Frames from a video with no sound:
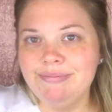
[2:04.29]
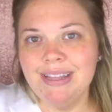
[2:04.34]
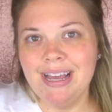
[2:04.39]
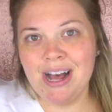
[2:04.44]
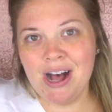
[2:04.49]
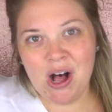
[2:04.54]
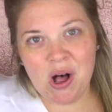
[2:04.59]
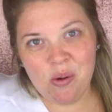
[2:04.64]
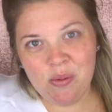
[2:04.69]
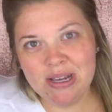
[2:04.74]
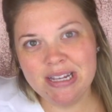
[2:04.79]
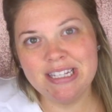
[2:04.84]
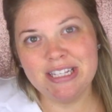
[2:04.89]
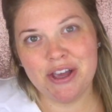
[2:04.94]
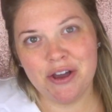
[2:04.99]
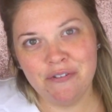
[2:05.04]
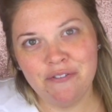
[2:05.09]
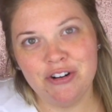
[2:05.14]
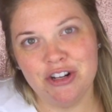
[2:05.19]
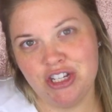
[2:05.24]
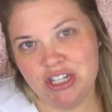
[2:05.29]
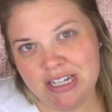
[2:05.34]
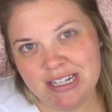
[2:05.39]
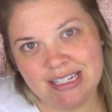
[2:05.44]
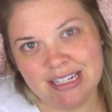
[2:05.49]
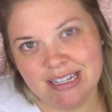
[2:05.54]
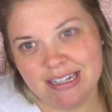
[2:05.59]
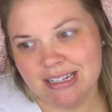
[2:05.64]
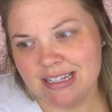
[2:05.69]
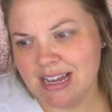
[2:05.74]
I always go for
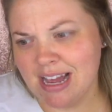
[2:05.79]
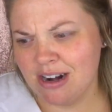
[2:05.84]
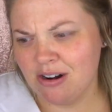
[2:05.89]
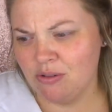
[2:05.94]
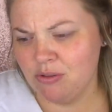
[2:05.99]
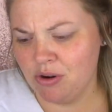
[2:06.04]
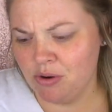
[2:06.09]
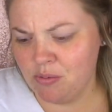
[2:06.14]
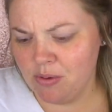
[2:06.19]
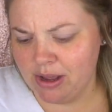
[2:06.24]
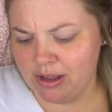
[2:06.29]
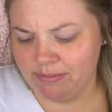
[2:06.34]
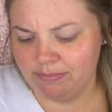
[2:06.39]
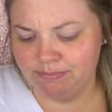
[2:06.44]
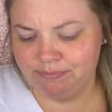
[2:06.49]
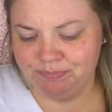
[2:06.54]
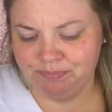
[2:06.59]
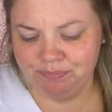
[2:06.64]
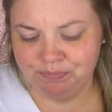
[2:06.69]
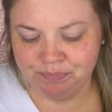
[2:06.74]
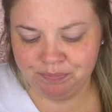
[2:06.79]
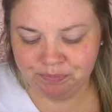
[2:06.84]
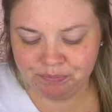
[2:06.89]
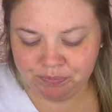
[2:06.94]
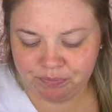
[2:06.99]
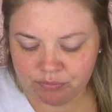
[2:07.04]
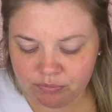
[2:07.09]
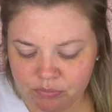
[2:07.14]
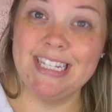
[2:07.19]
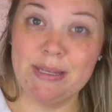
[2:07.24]
Cheez-Its. I don't know why.